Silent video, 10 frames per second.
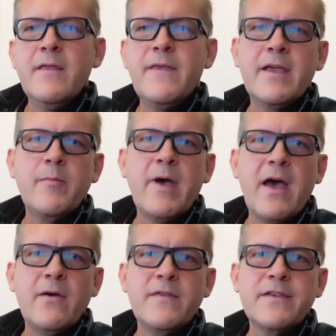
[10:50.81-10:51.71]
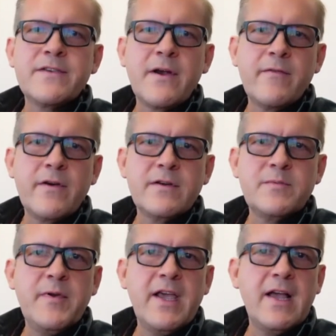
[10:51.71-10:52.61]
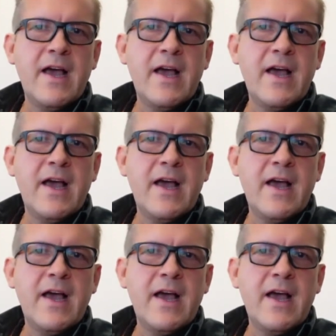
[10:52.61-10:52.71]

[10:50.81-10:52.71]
Think about the servers being